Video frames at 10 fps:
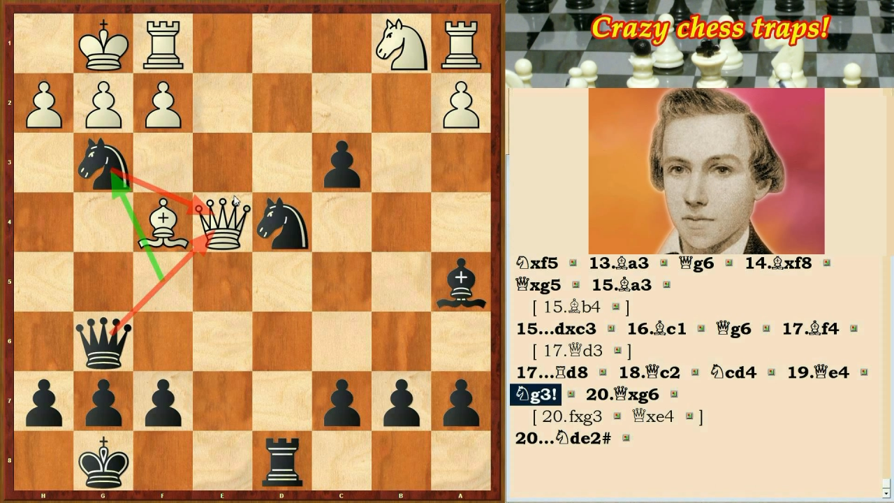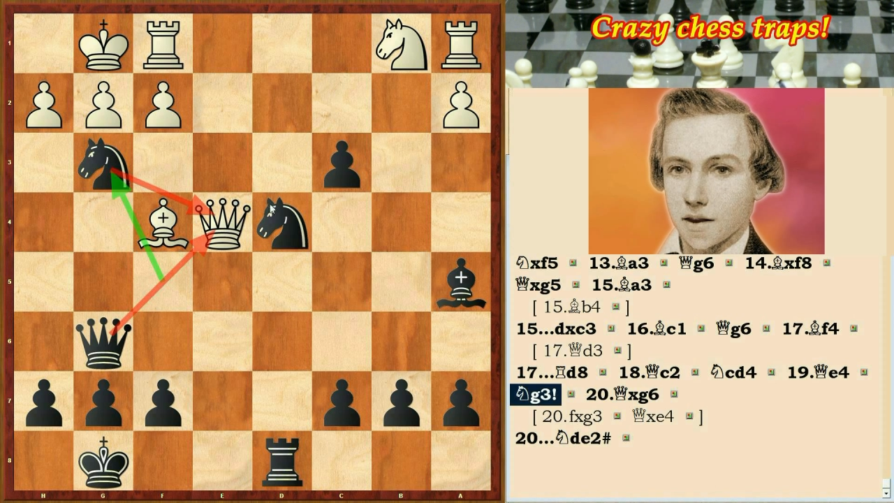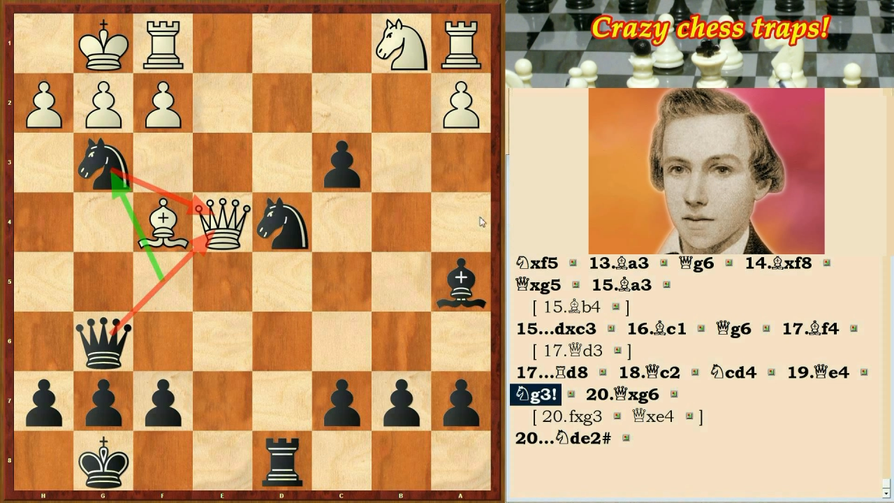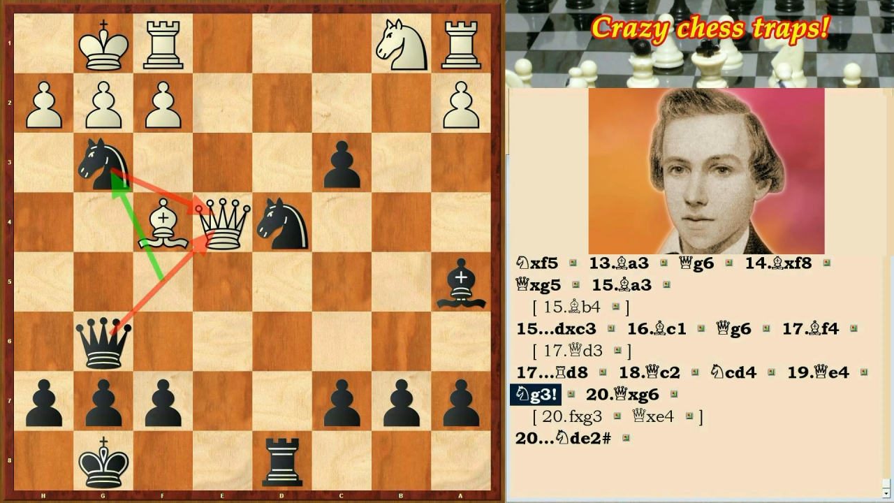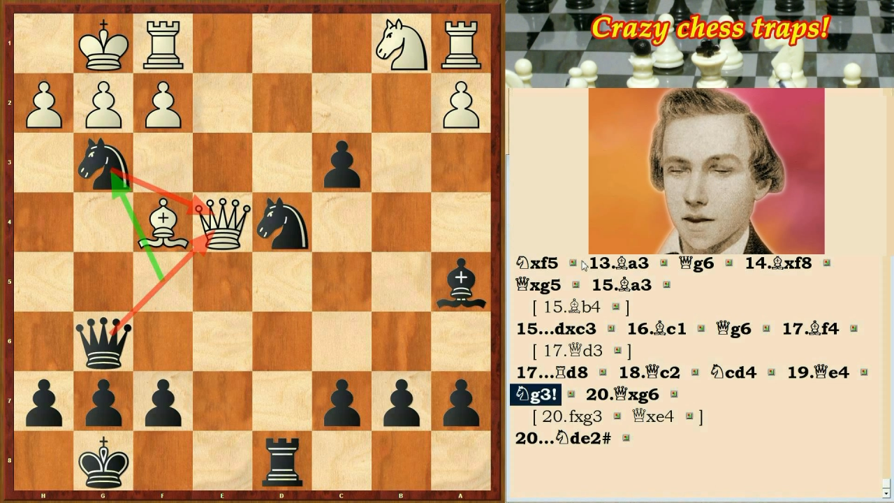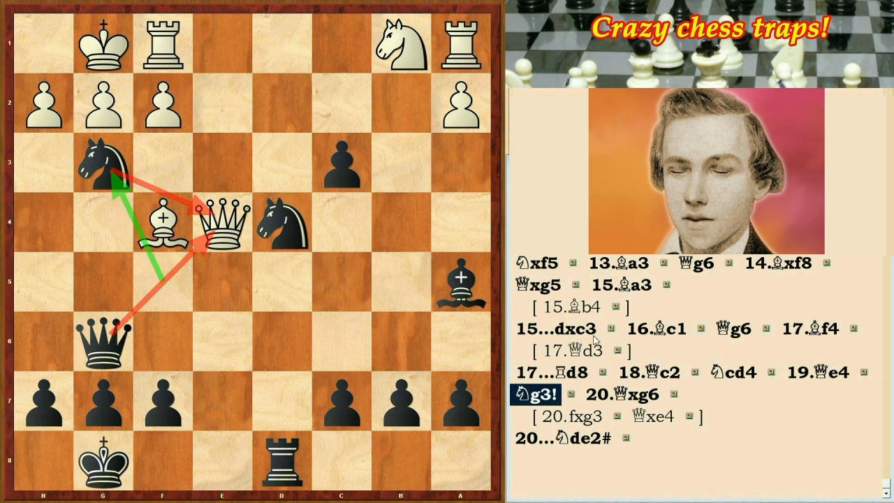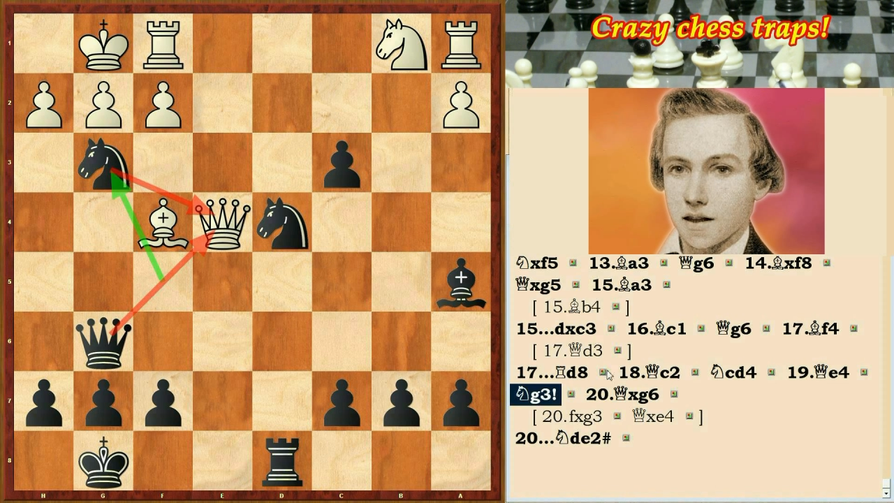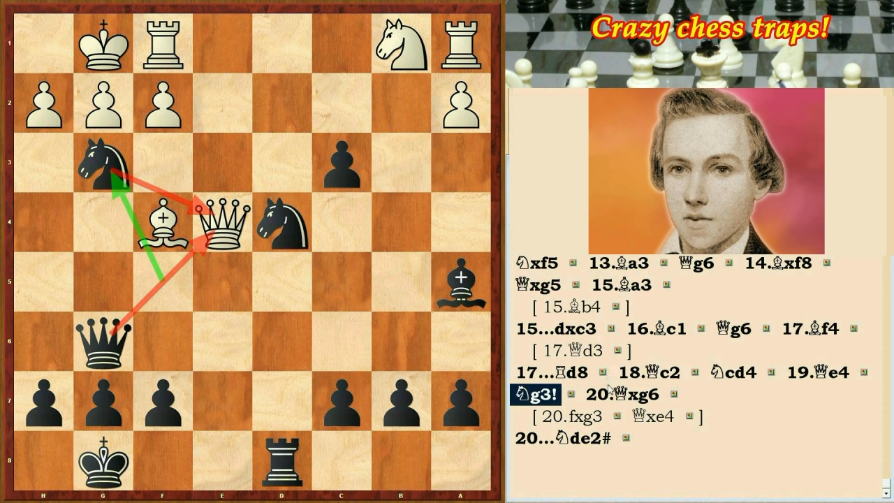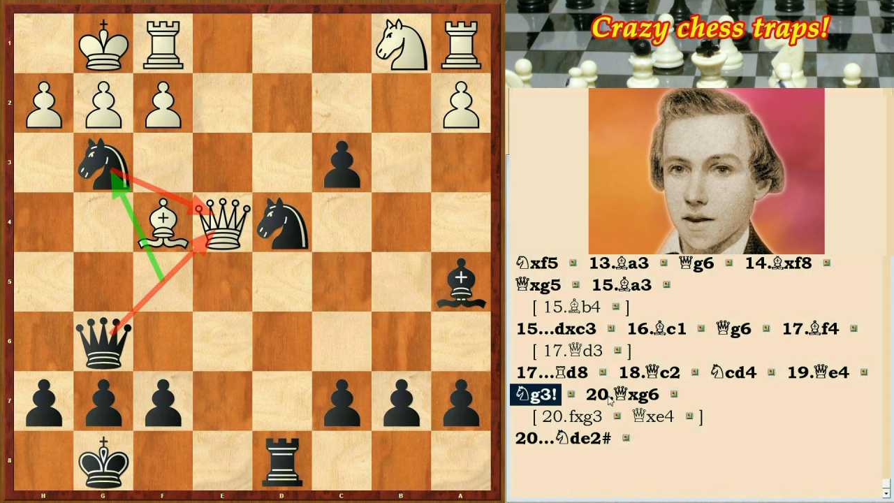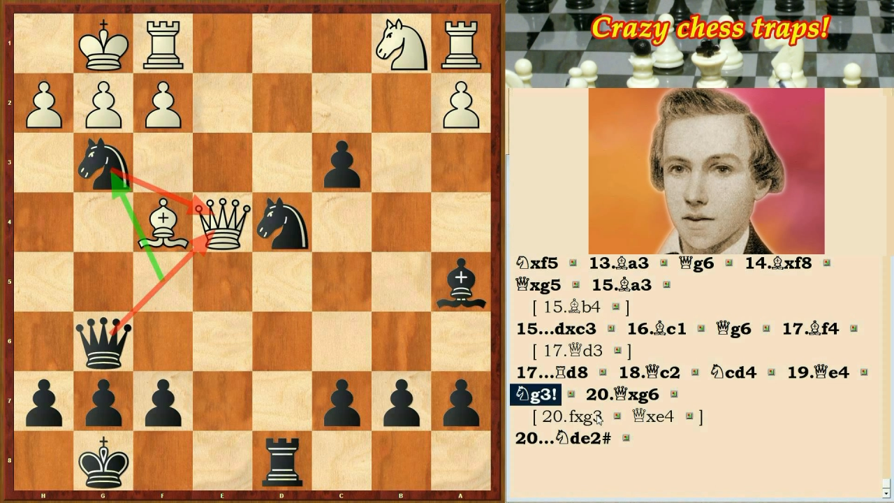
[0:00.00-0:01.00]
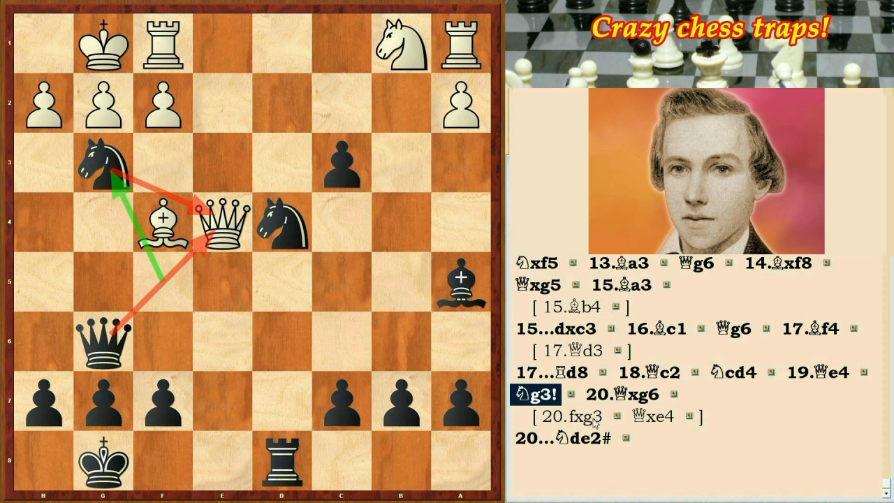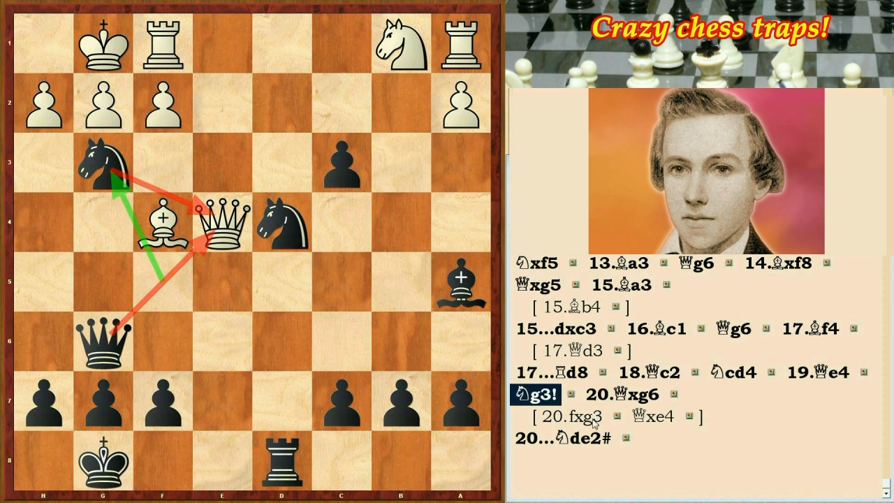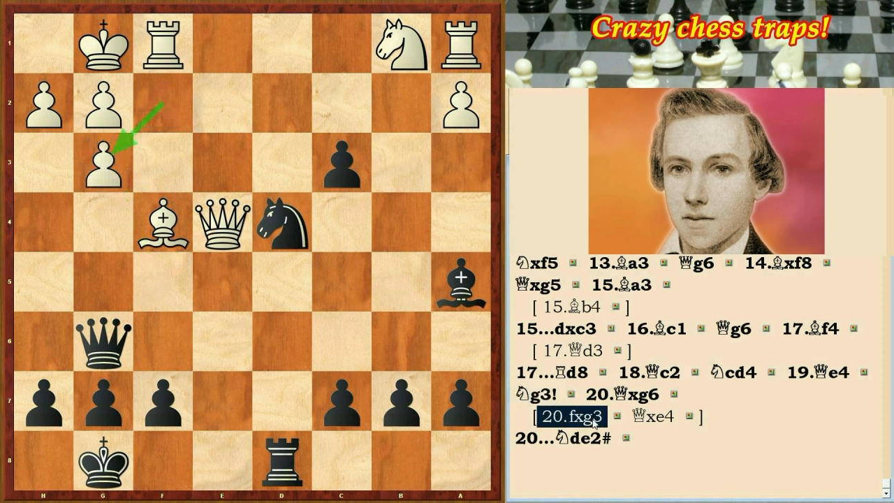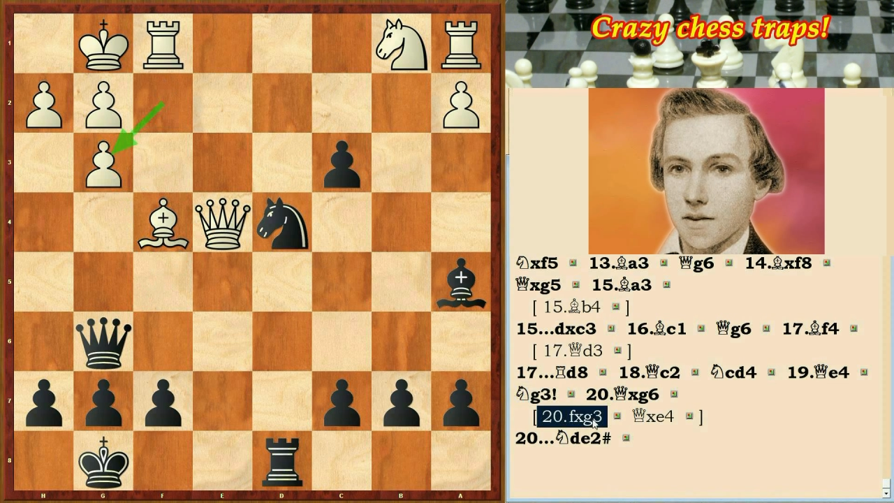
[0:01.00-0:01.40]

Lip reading: f takes g,